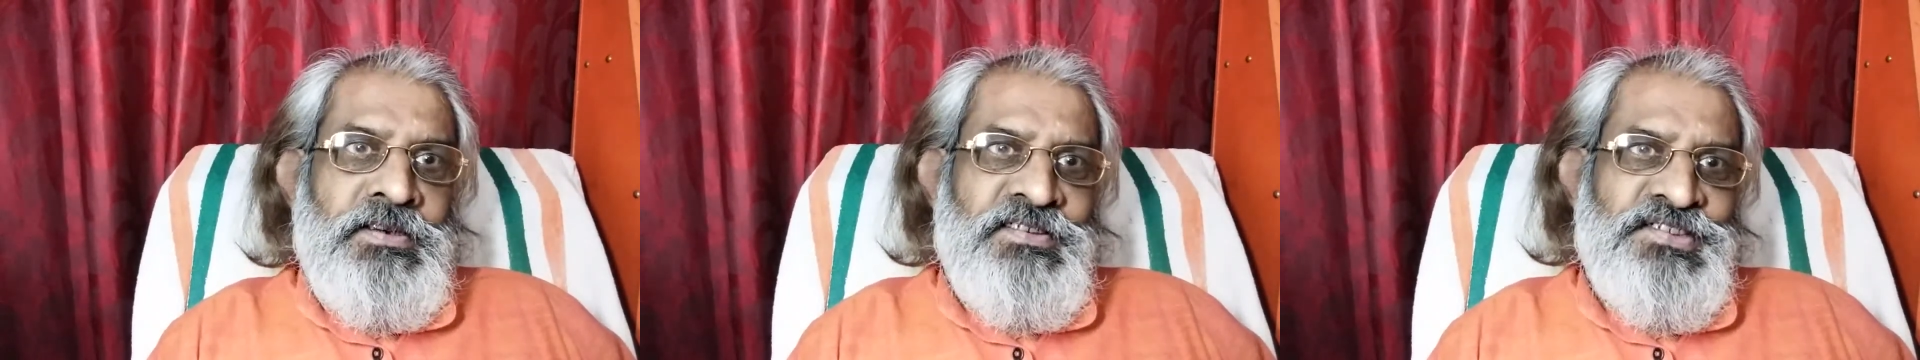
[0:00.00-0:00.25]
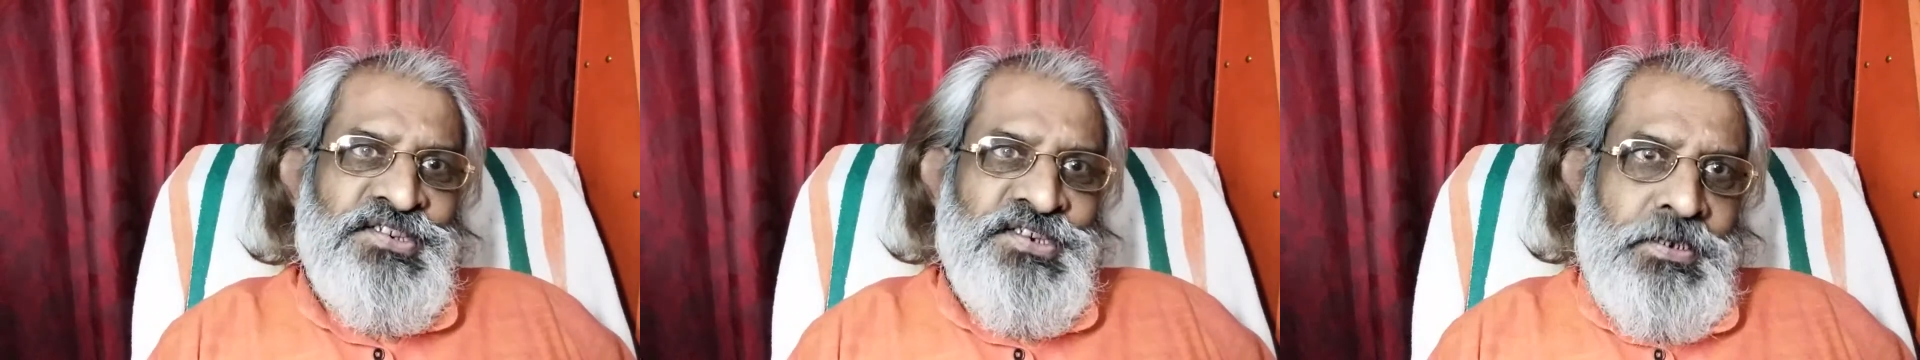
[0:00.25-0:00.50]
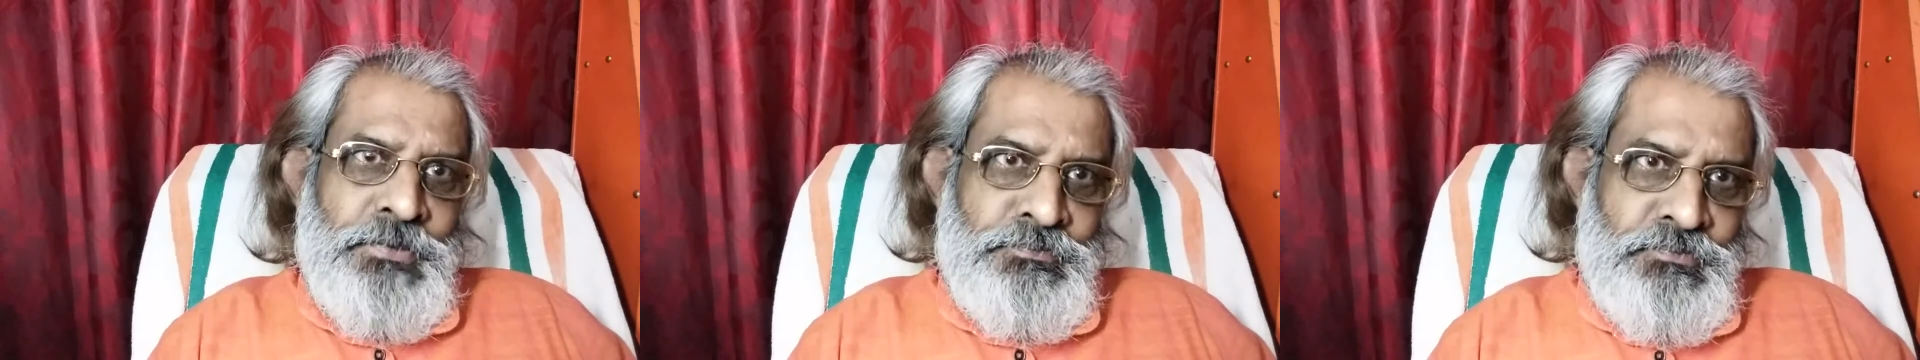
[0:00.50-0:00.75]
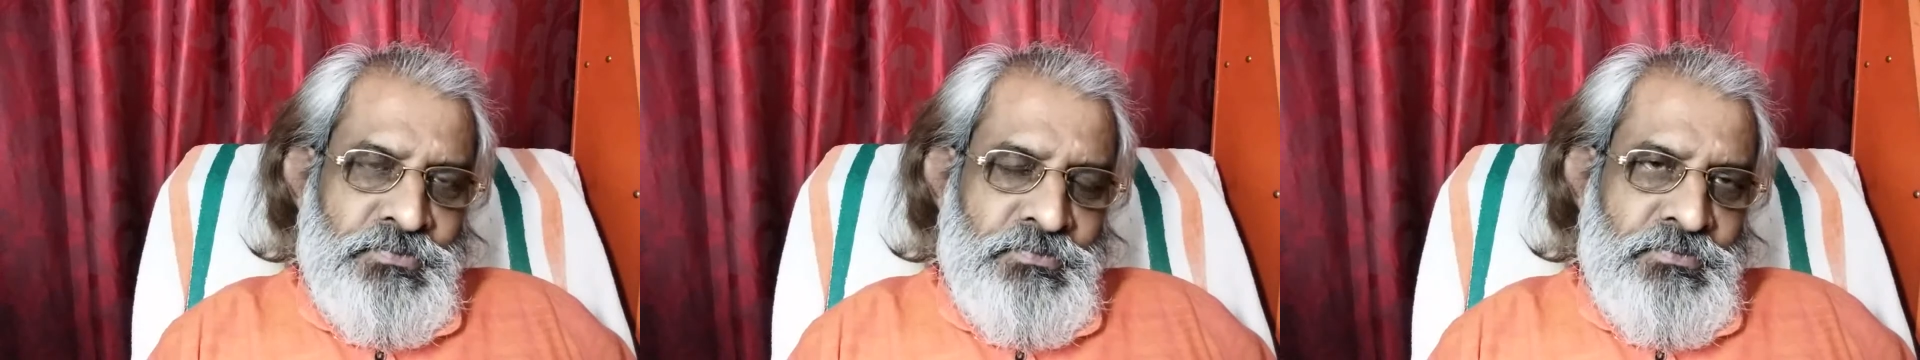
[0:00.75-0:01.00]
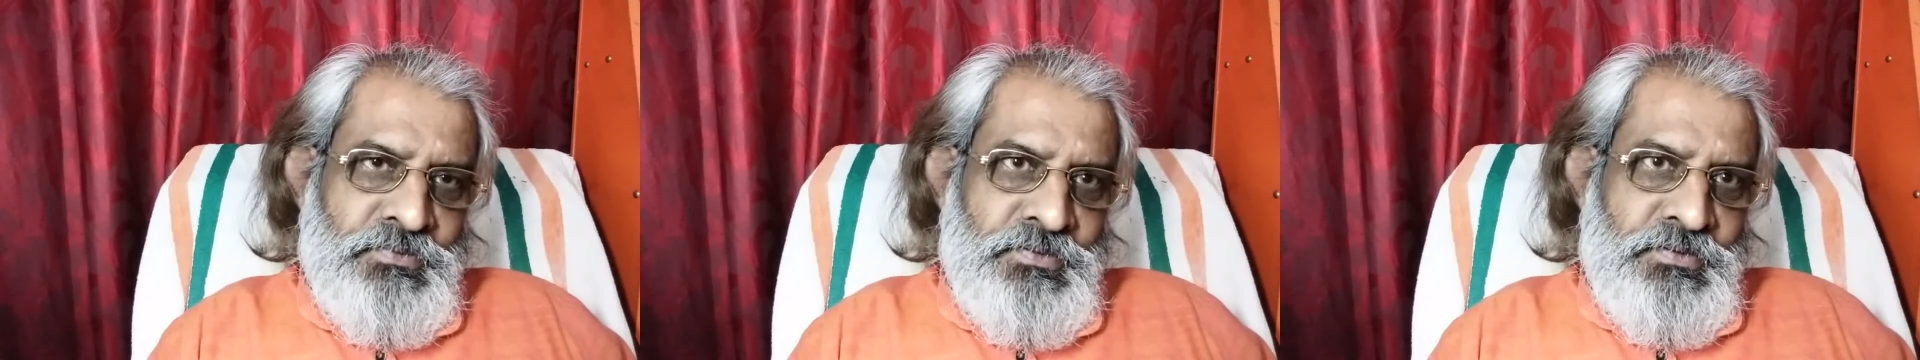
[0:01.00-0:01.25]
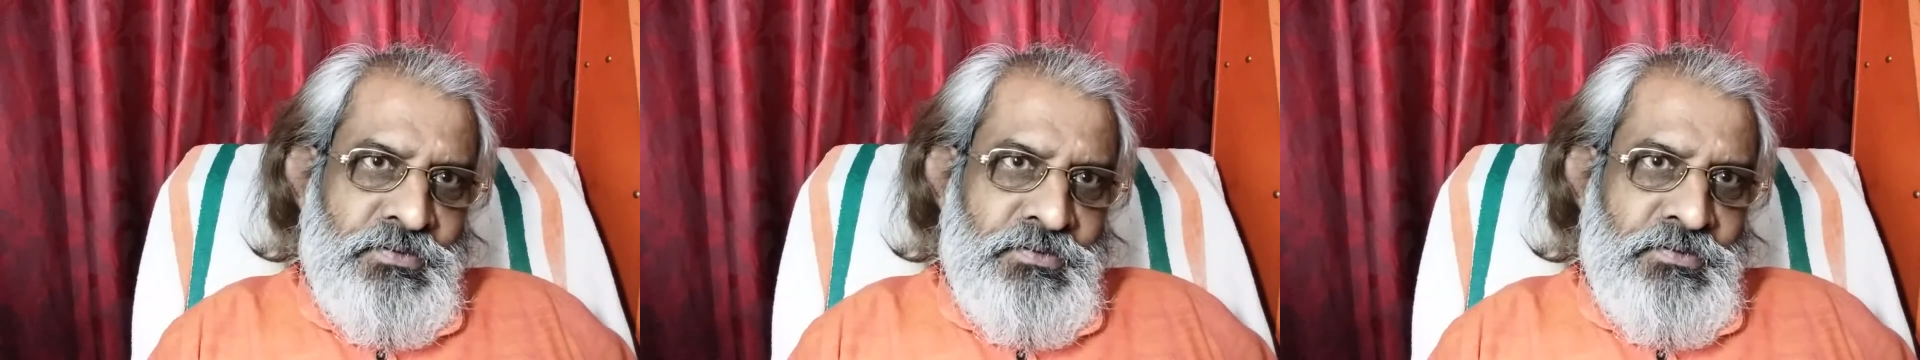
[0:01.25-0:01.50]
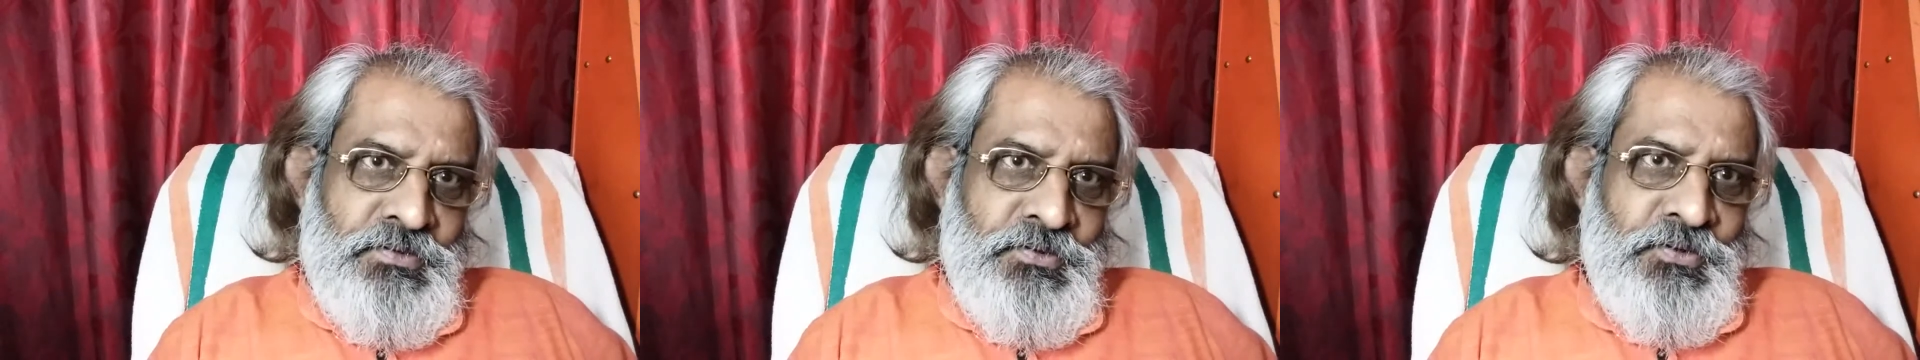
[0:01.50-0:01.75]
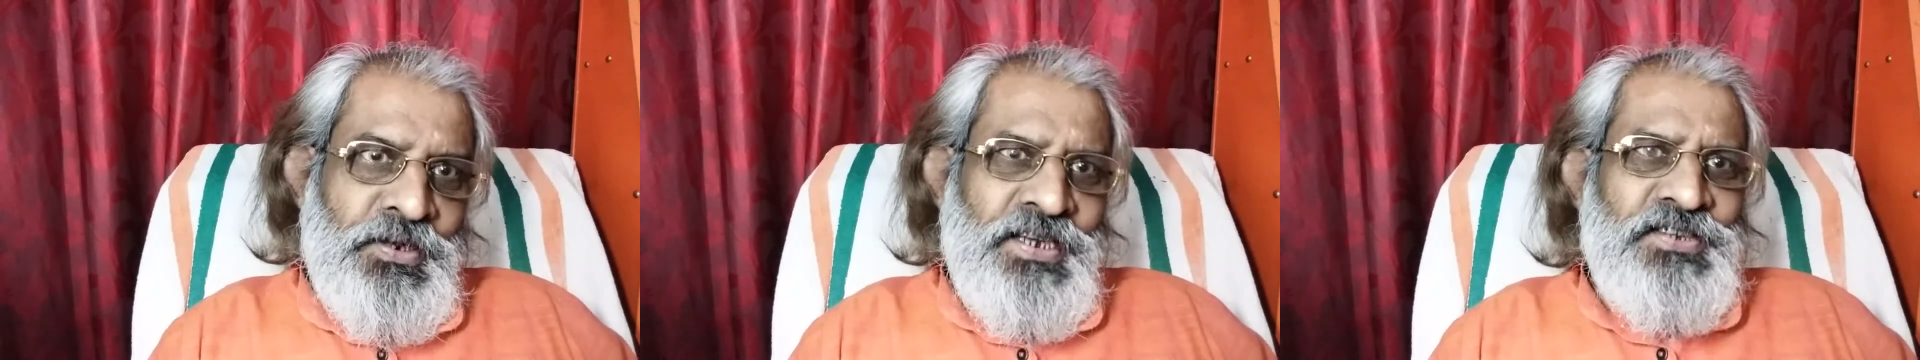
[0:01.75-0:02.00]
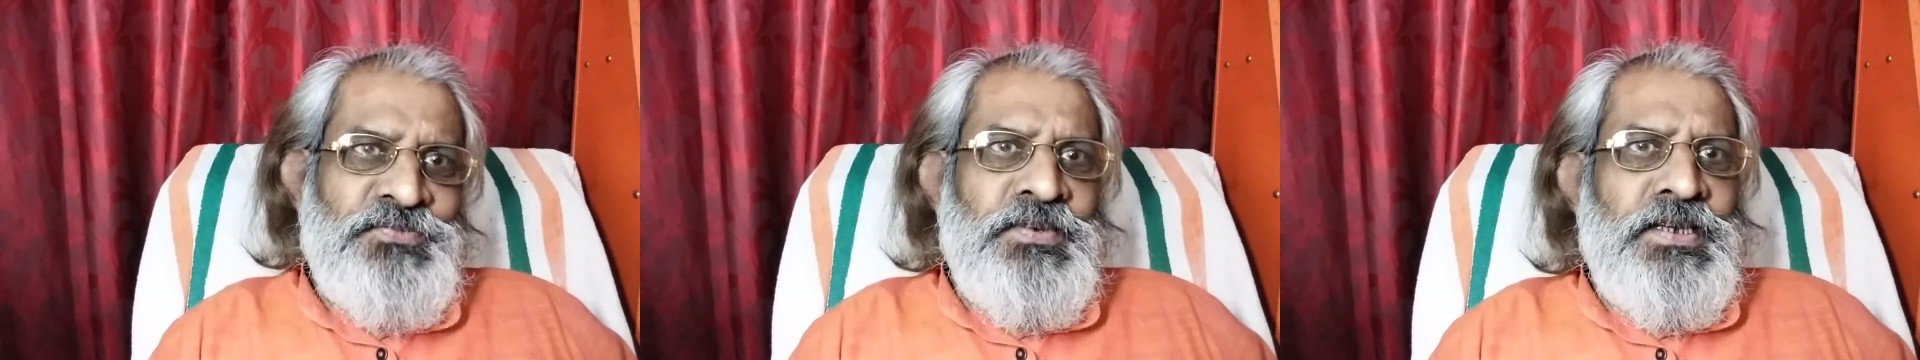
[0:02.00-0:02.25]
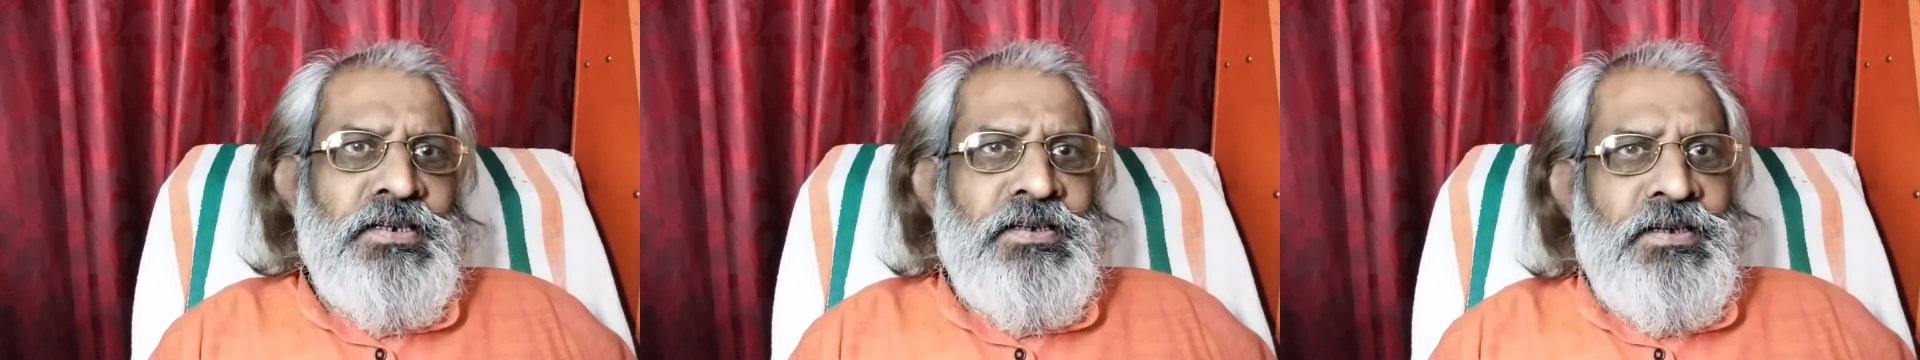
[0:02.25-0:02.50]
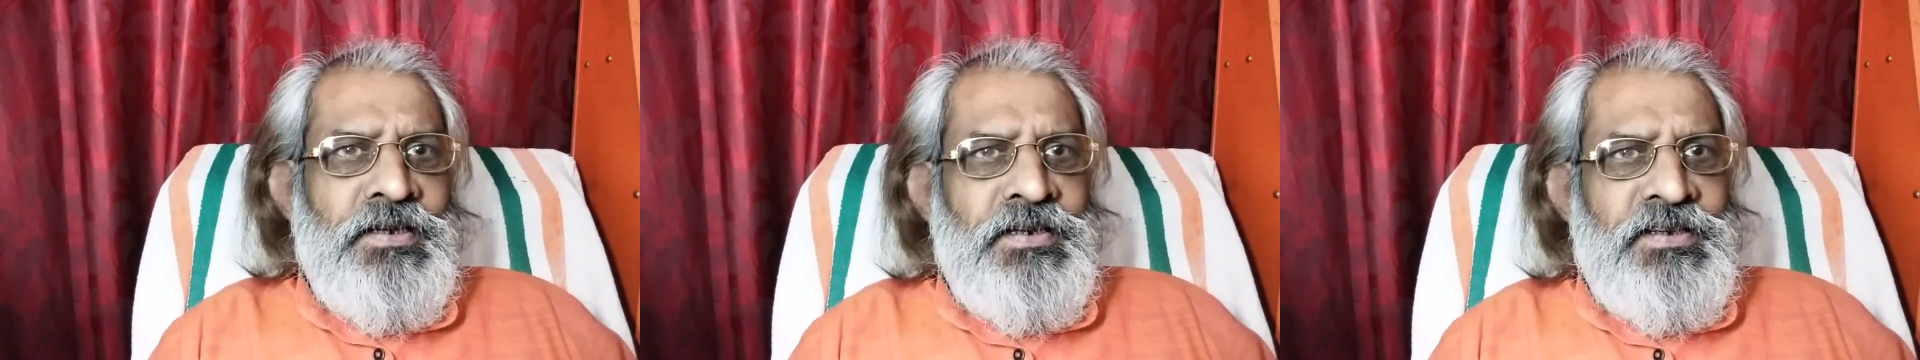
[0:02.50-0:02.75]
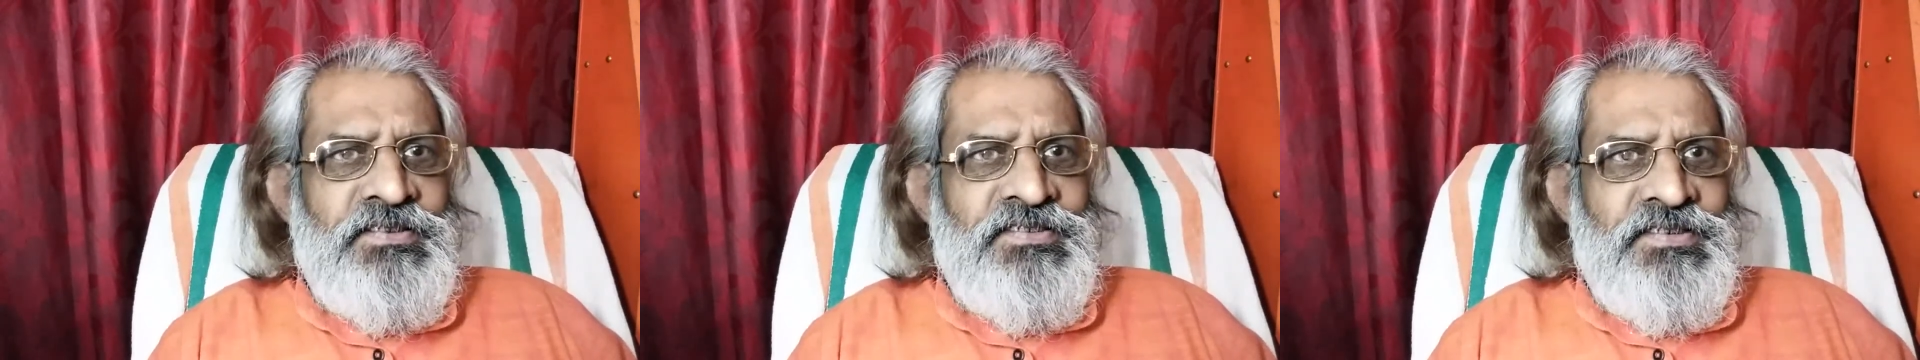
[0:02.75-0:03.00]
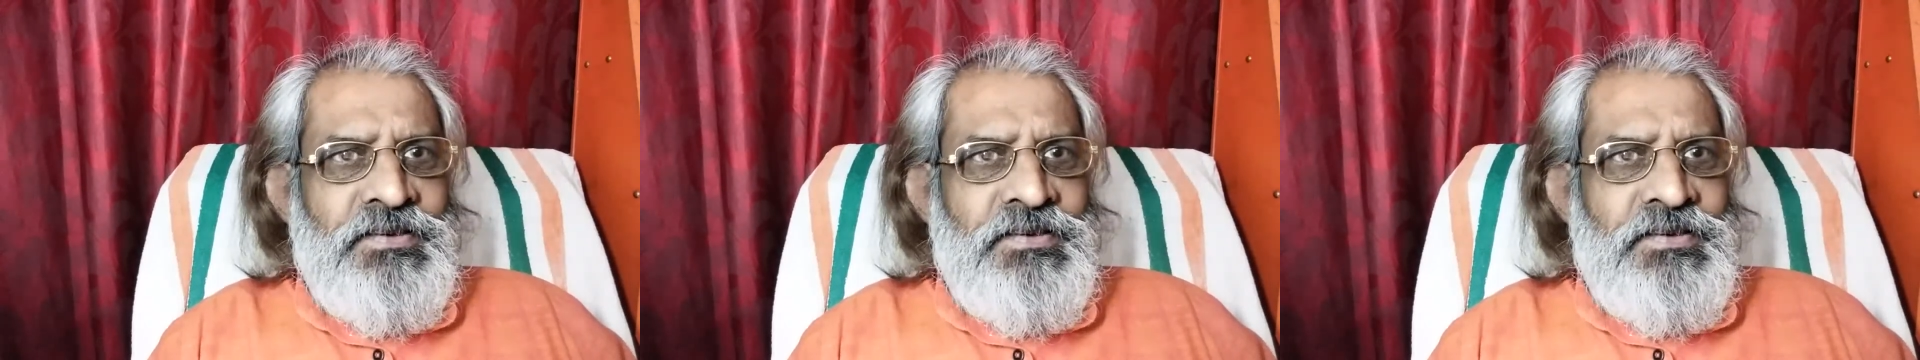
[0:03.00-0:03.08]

shape, or a charged